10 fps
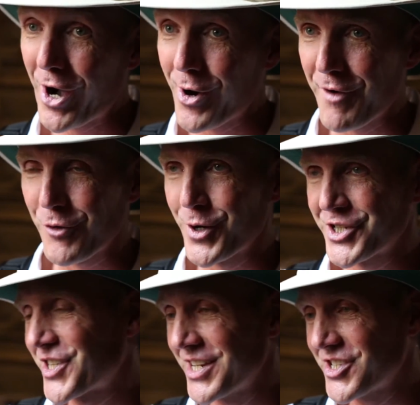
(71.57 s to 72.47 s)
wherever
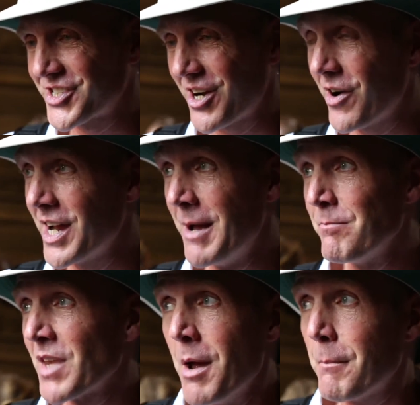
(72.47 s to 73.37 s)
it's necessary.
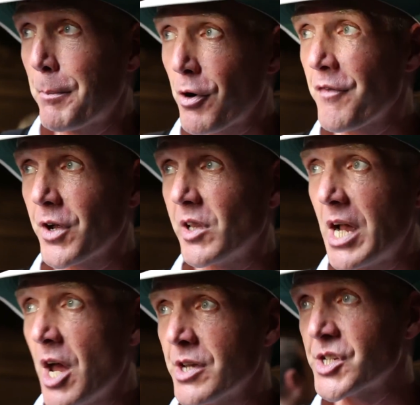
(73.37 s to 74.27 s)
But perfectly
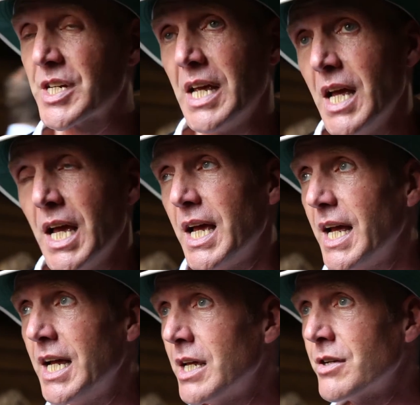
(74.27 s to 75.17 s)
honest,
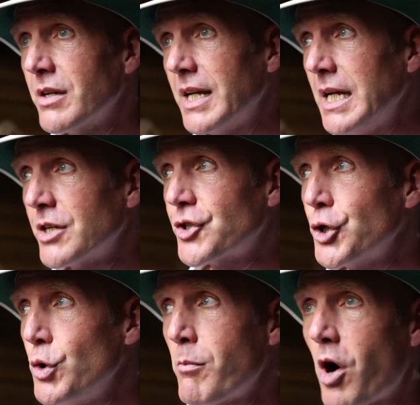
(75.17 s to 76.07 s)
in in
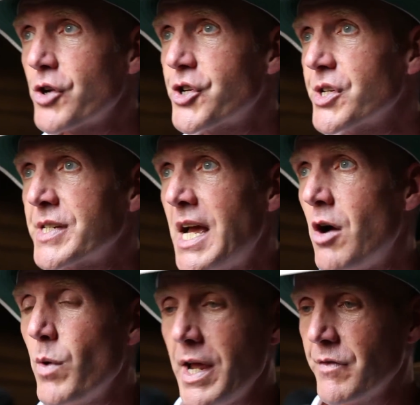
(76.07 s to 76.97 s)
two marches
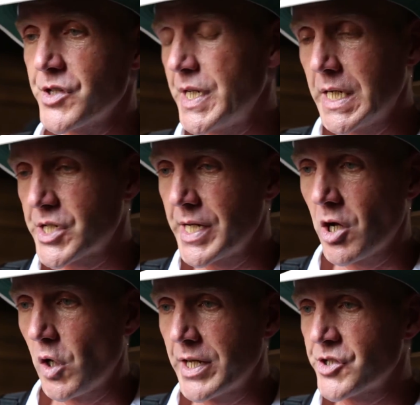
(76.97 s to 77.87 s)
now, we haven't seen a
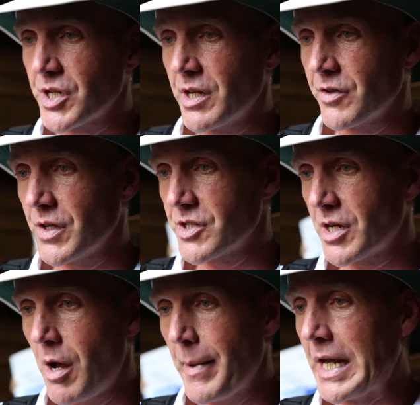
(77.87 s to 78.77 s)
single incident that's
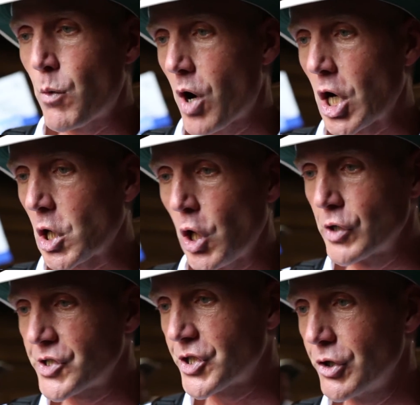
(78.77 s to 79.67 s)
come anywhere
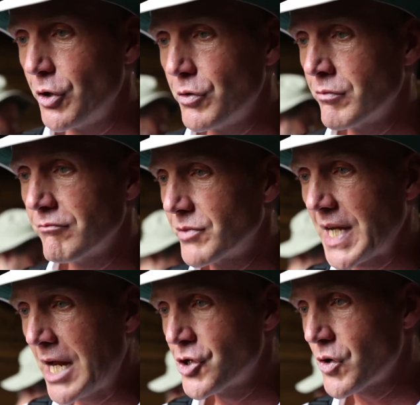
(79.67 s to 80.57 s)
close to
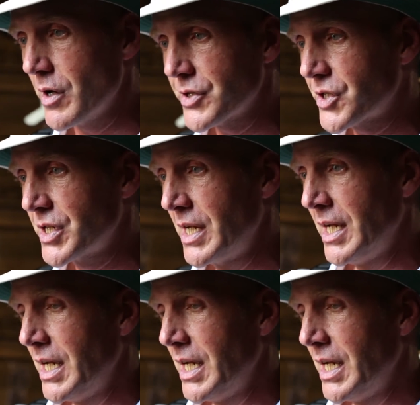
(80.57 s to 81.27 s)
dangerous.